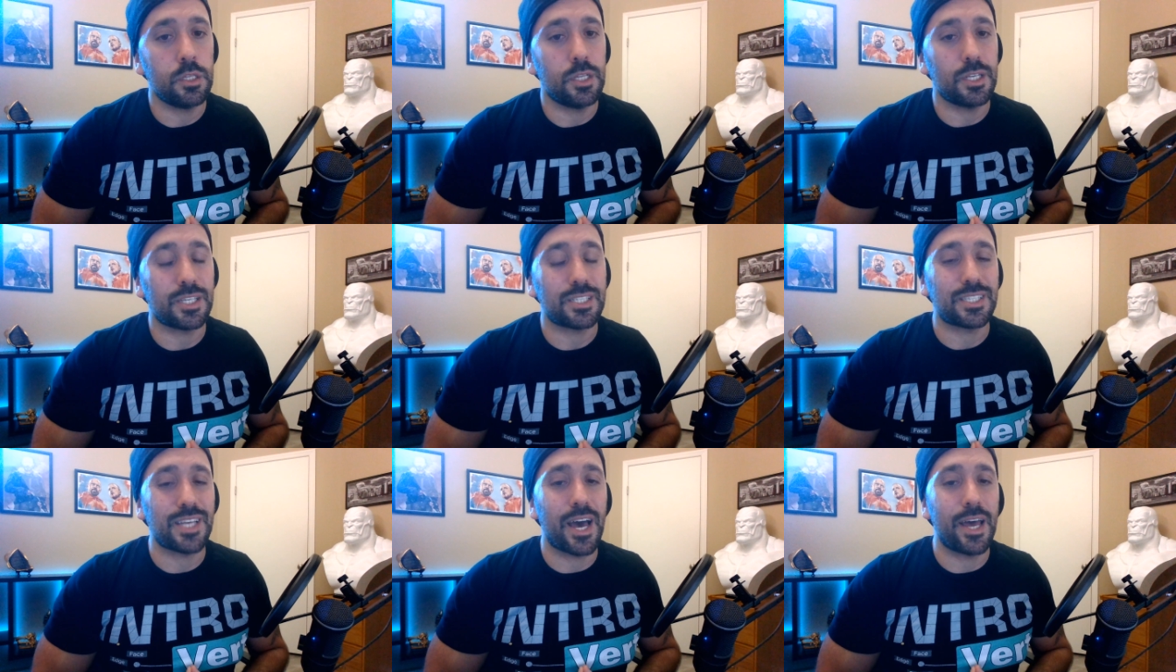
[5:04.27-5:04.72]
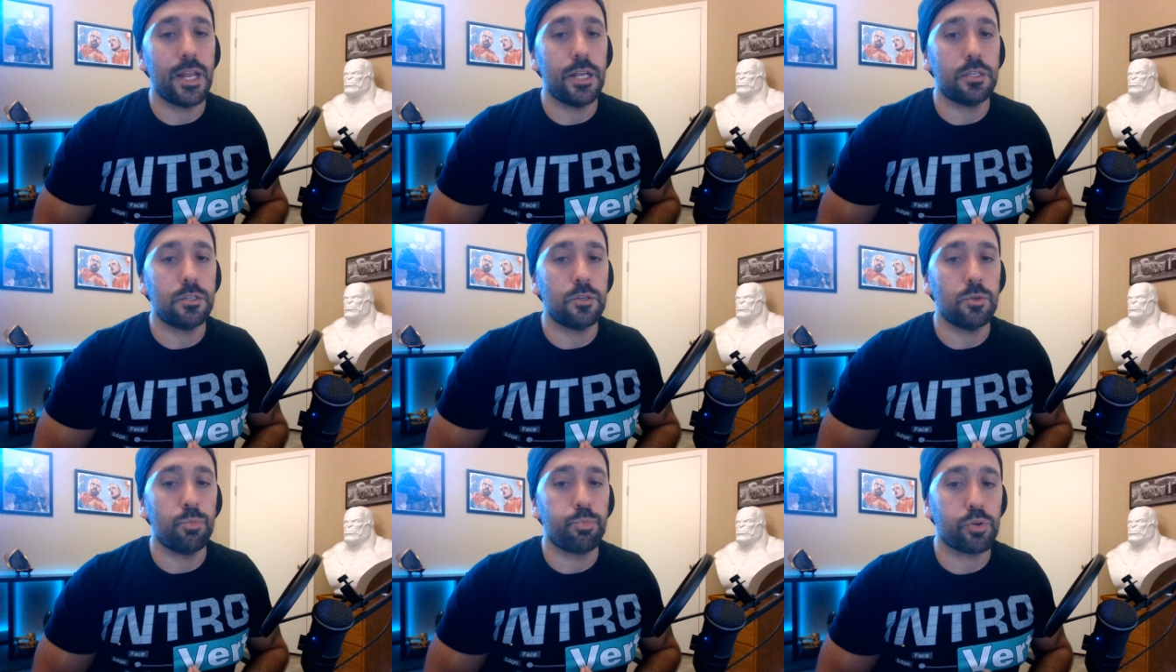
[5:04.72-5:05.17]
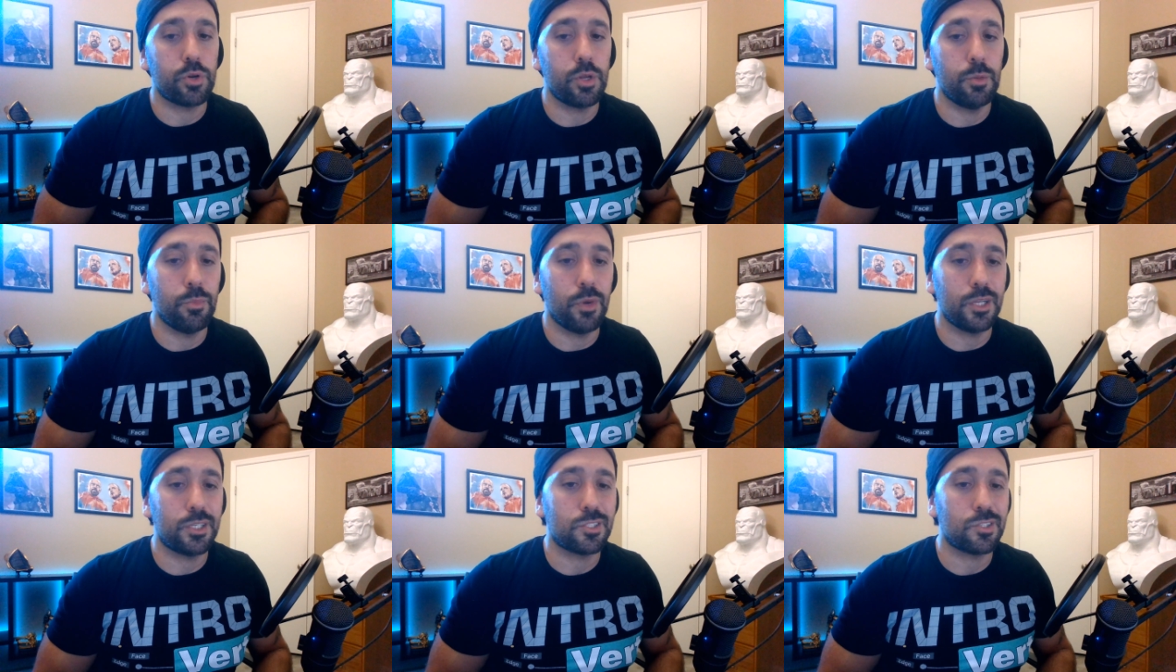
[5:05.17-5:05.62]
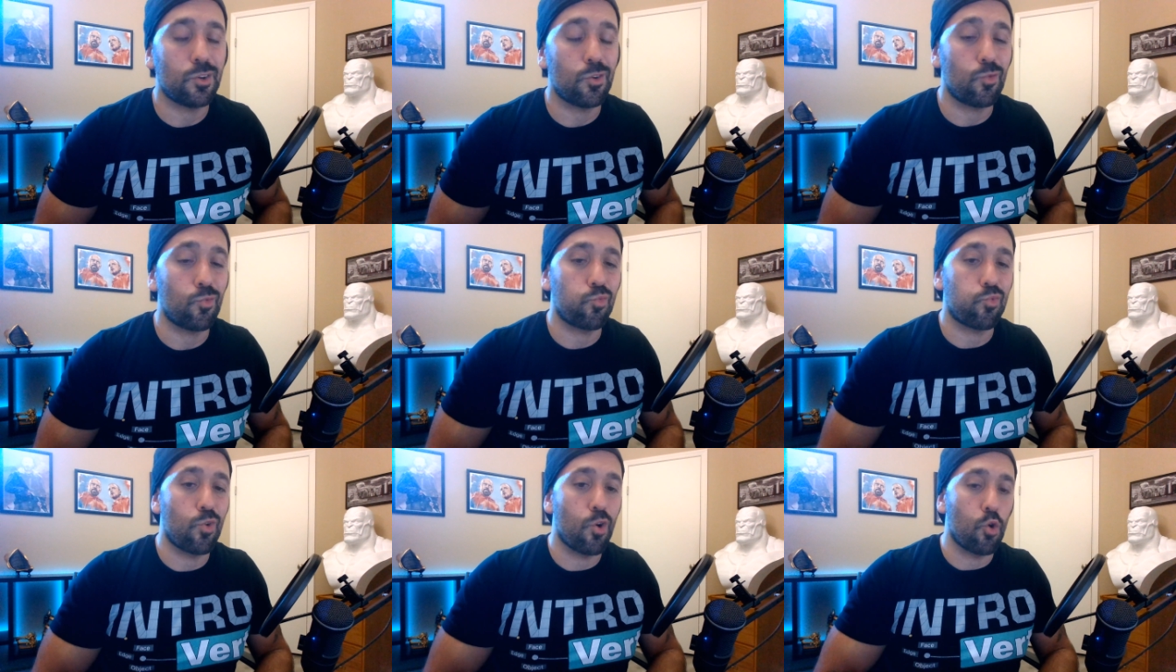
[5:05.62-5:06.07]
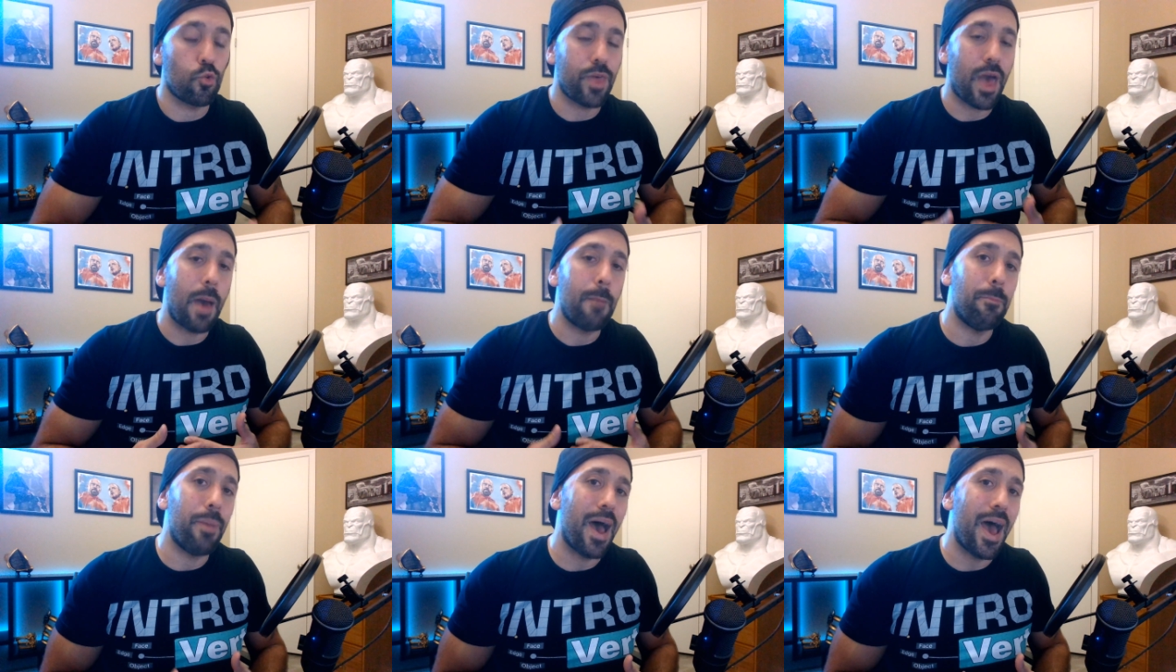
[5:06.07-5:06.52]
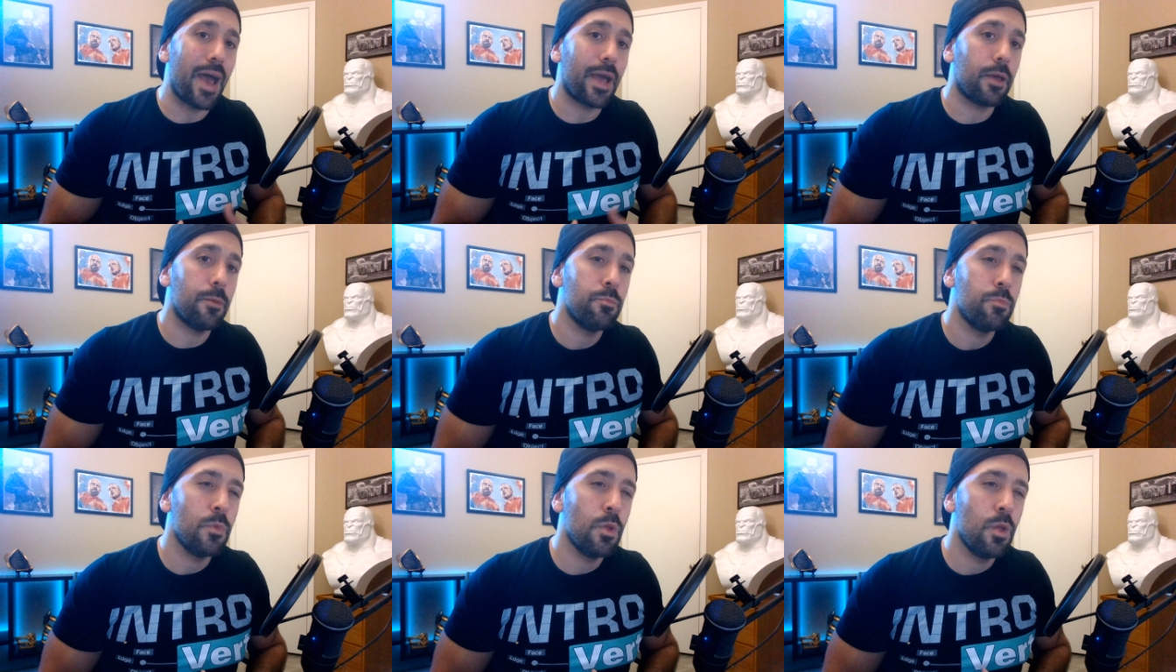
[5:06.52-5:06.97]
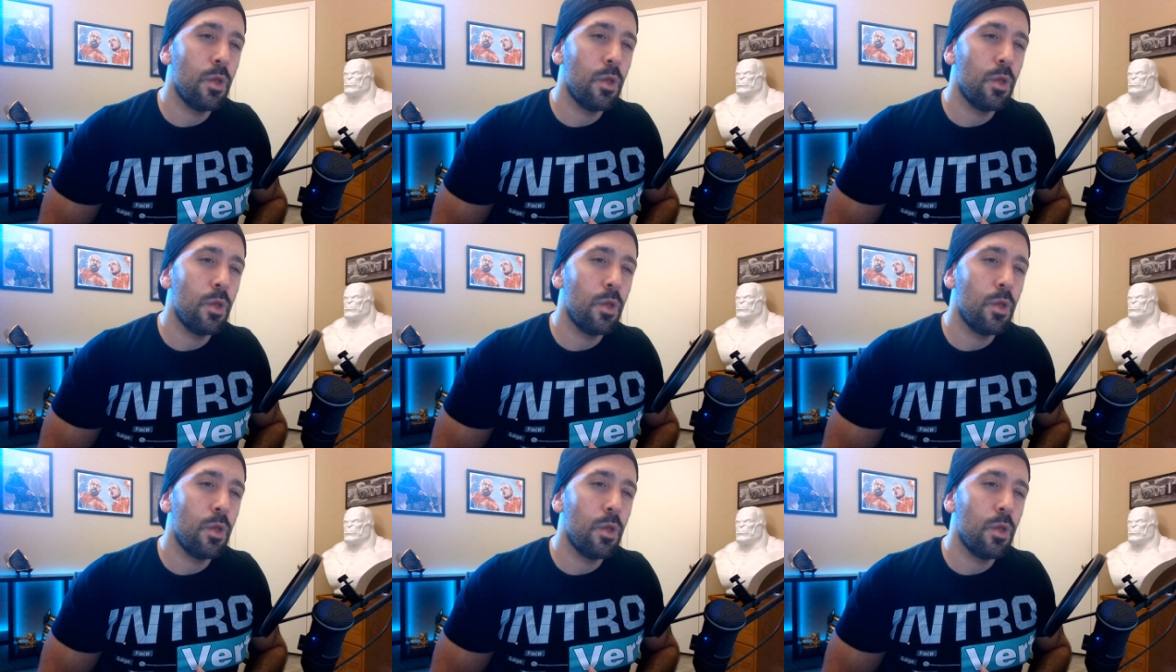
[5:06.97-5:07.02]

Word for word: decided to pretty much roll that back